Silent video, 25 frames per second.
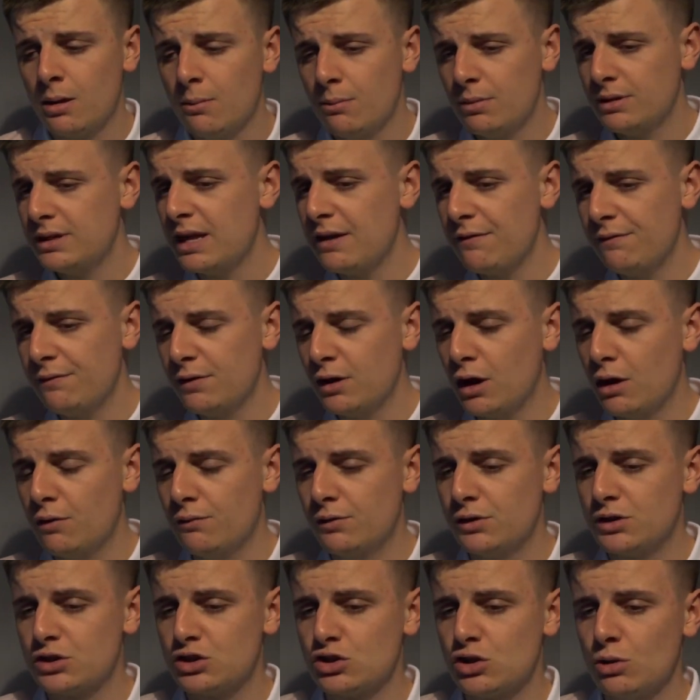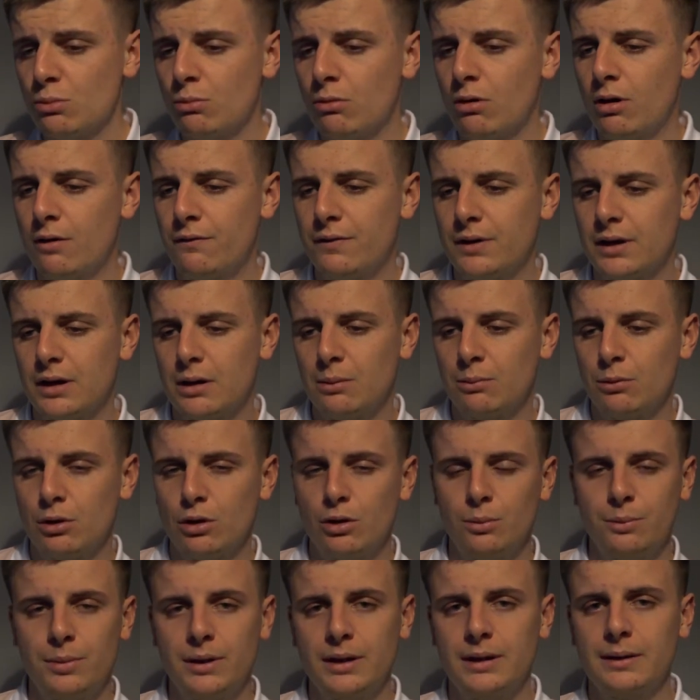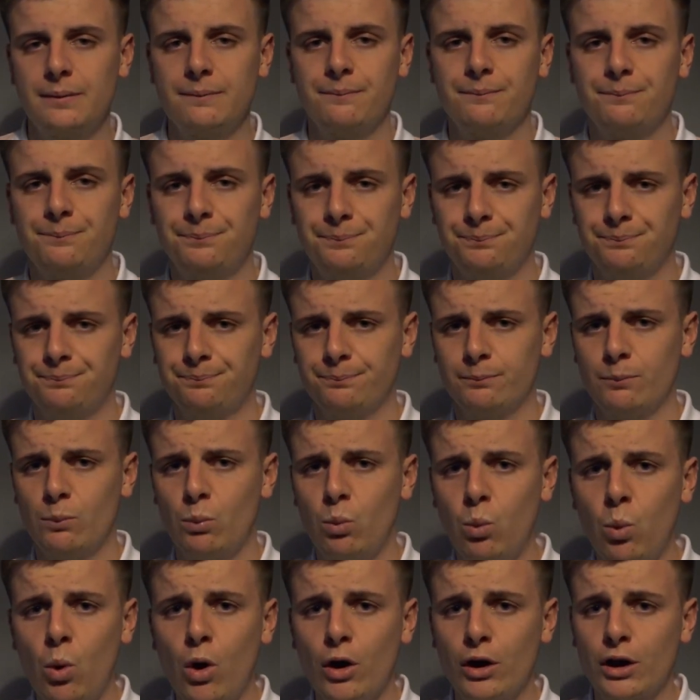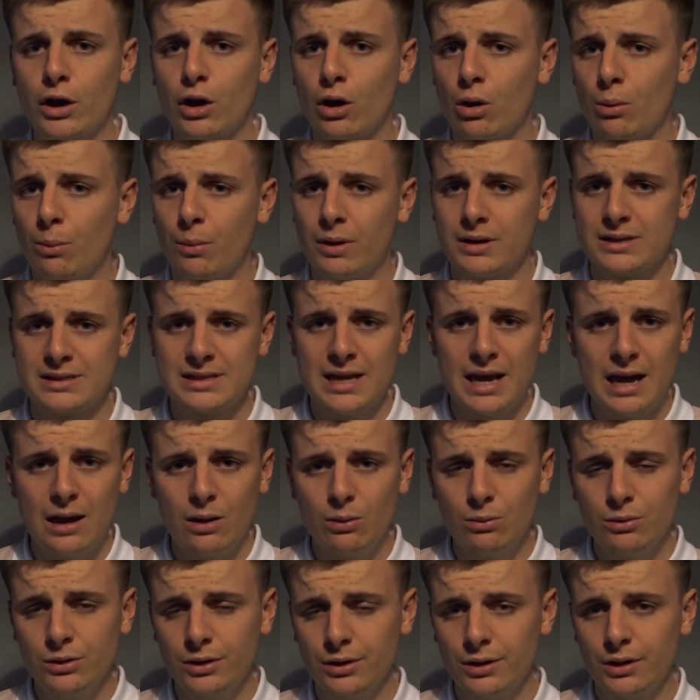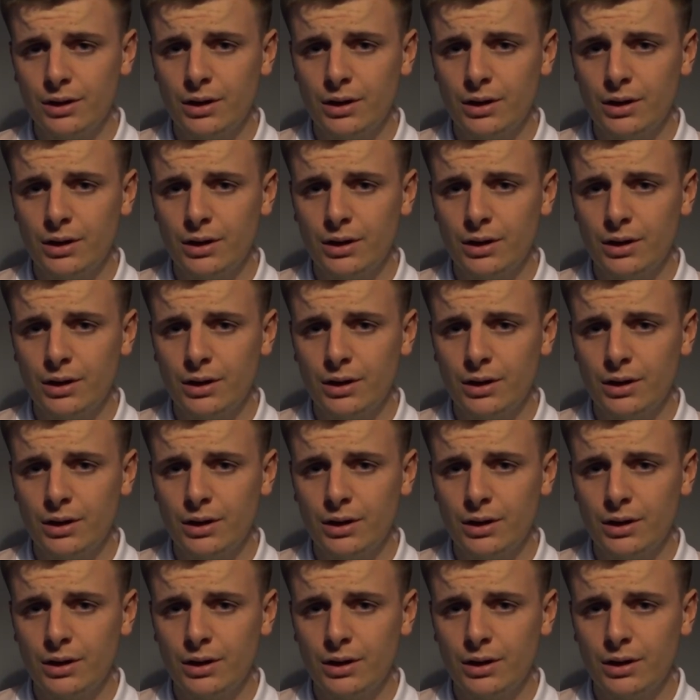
But definitely over the summer, I think I'm going to be working on my sound.